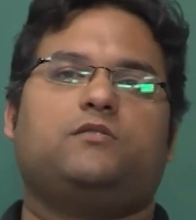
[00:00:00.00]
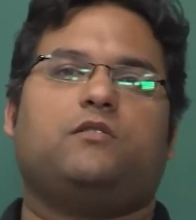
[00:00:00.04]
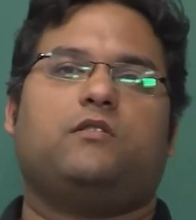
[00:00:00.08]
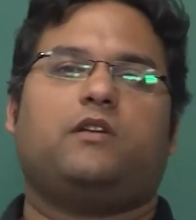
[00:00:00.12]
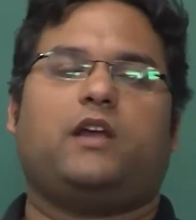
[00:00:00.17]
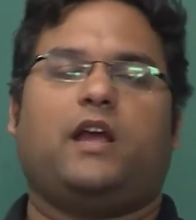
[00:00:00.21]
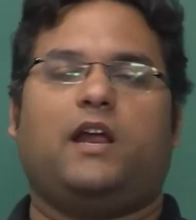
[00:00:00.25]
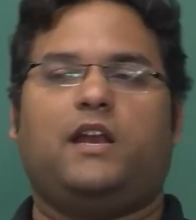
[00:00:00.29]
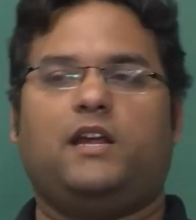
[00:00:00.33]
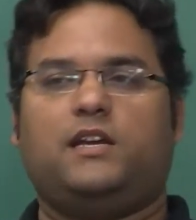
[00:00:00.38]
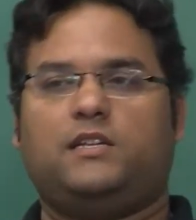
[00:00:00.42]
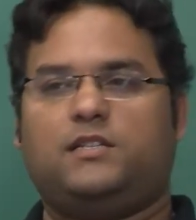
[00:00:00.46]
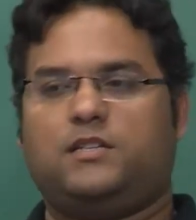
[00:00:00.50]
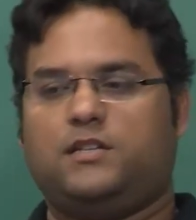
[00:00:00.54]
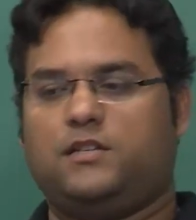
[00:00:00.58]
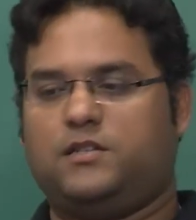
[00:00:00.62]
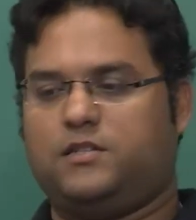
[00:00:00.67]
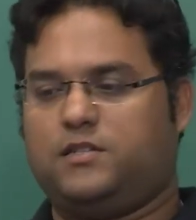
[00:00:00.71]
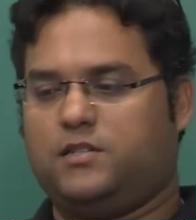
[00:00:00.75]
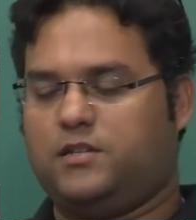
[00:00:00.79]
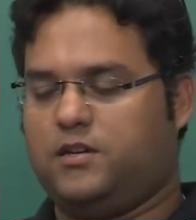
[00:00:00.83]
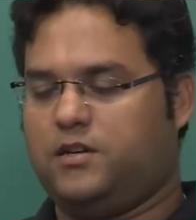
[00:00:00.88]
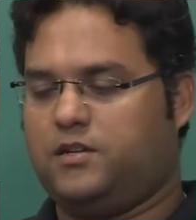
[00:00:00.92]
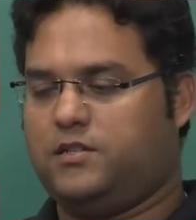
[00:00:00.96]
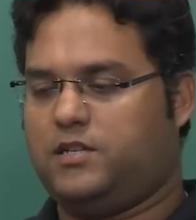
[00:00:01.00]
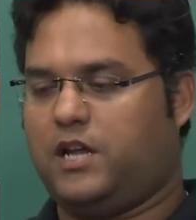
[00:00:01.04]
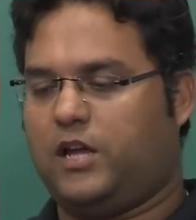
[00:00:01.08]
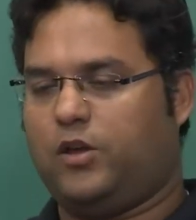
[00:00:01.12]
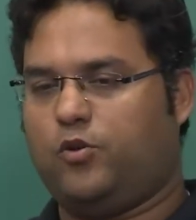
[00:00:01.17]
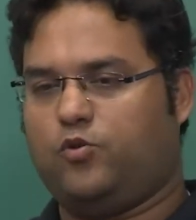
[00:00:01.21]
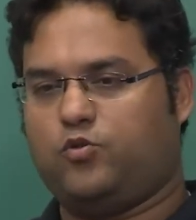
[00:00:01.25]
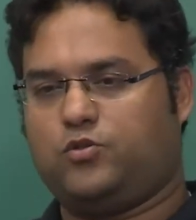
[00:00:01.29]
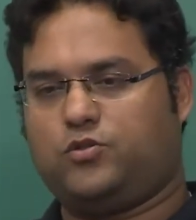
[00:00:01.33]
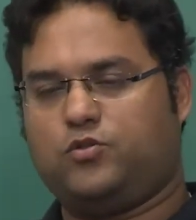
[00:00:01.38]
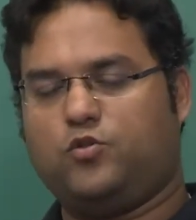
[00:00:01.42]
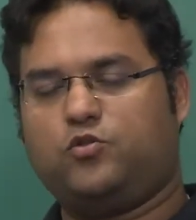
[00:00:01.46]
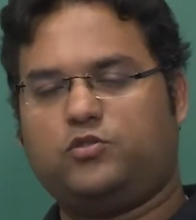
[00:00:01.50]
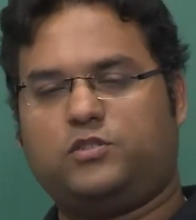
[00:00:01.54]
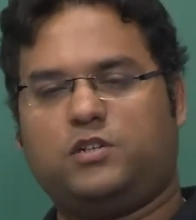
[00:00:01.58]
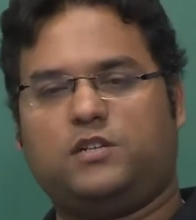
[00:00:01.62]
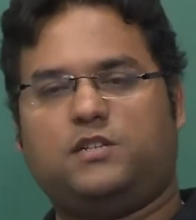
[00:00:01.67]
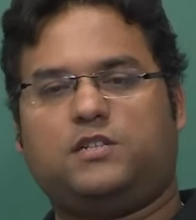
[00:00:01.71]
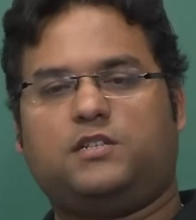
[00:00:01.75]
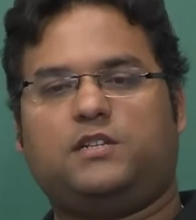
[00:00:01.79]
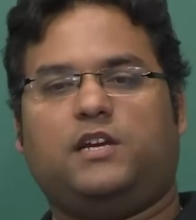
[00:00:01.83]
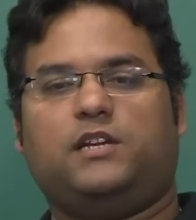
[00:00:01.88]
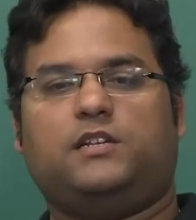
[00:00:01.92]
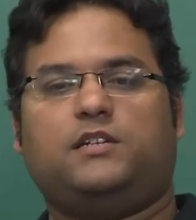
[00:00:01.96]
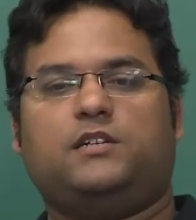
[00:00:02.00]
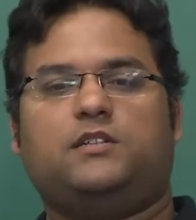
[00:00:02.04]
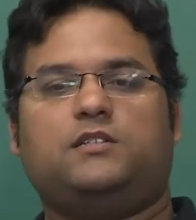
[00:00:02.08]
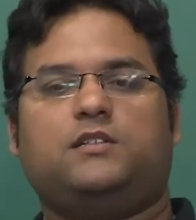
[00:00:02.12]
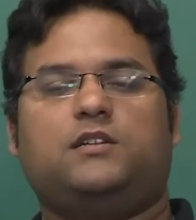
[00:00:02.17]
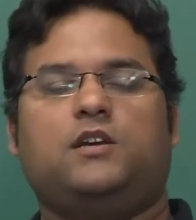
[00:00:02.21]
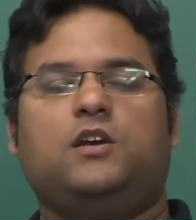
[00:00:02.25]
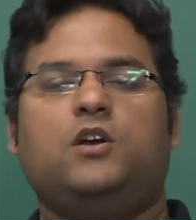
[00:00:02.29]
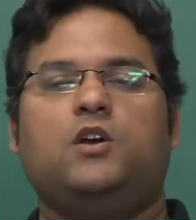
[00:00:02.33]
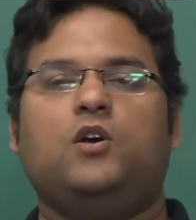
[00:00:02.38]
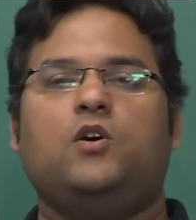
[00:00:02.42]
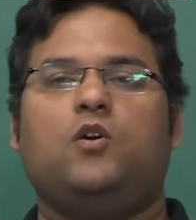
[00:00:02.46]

or Erikson's psychosocial stages,